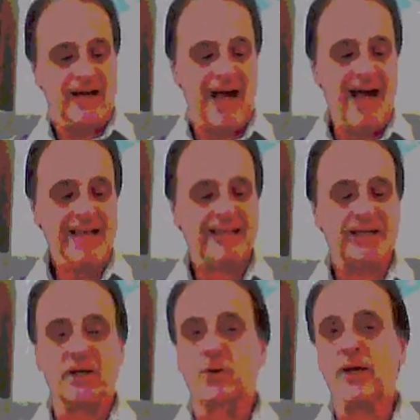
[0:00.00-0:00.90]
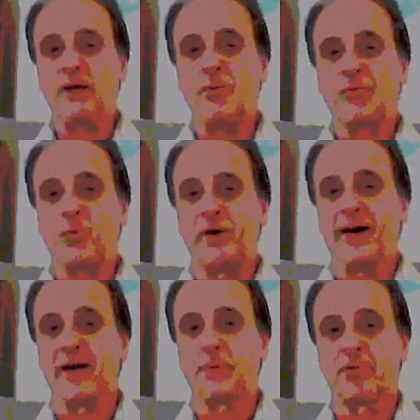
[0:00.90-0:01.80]
I can agree with
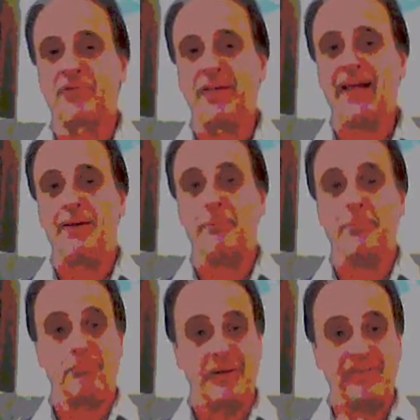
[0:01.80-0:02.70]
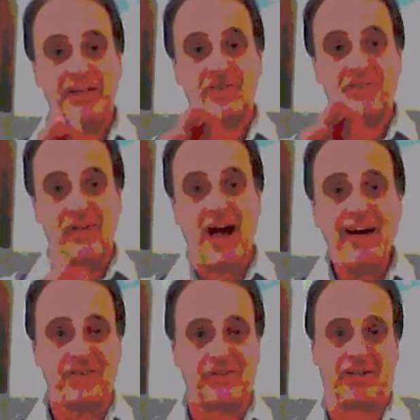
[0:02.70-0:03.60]
100%, but the
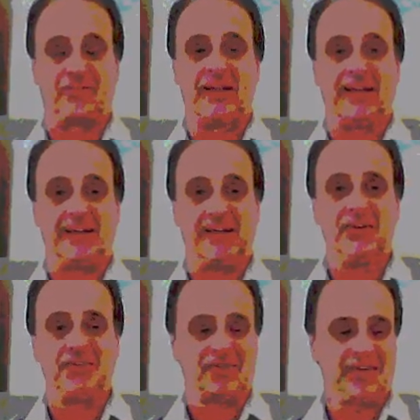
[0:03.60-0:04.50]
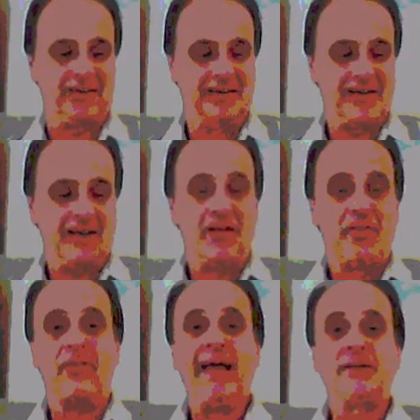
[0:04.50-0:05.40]
astonishing thing is
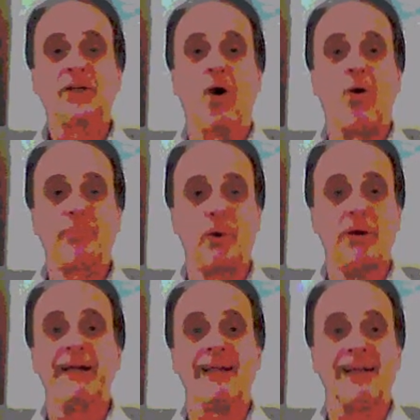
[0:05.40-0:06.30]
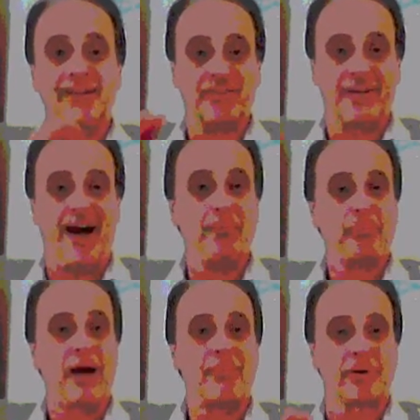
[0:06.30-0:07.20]
they don't put it in its
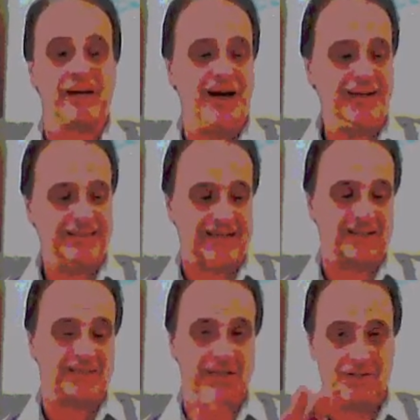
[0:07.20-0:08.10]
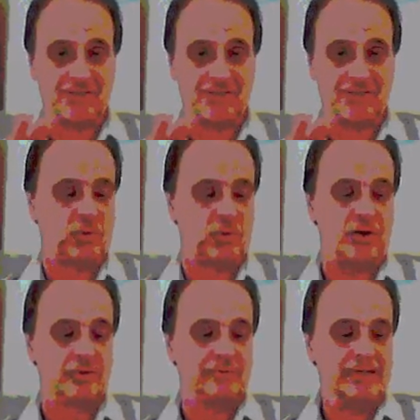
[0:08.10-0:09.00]
proper context. Here's their
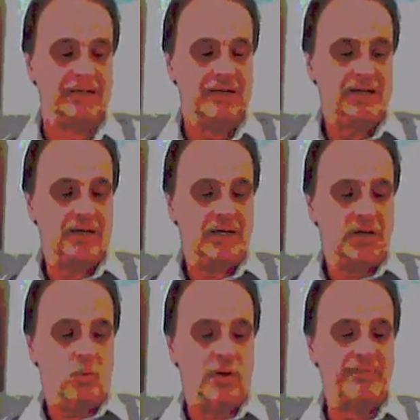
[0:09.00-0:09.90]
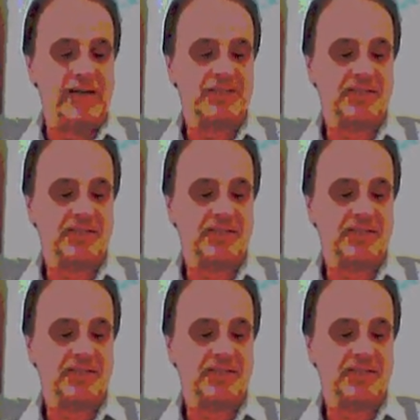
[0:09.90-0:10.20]
quote. When they